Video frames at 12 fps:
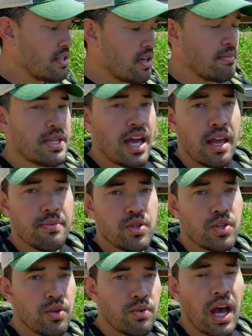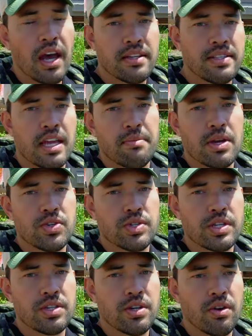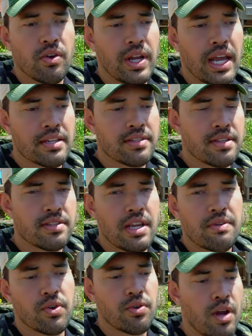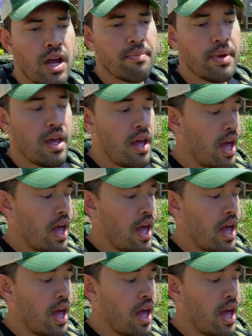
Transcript: Sometimes you have gotta take measures into your own hands to save your crop.